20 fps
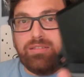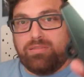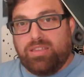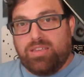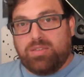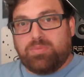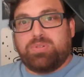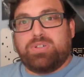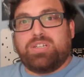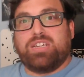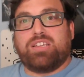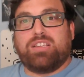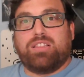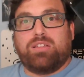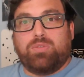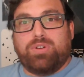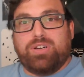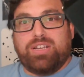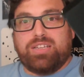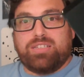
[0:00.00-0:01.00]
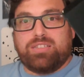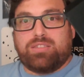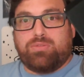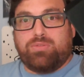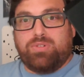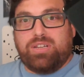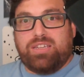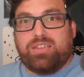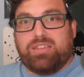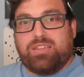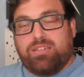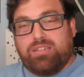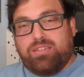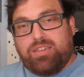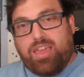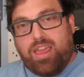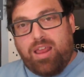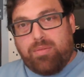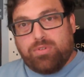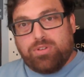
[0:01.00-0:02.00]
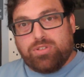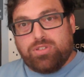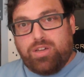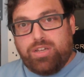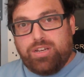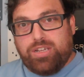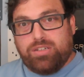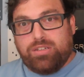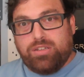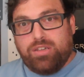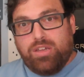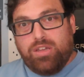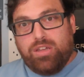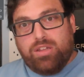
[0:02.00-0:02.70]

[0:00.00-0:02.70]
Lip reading: this particular one has 3 cameras on it,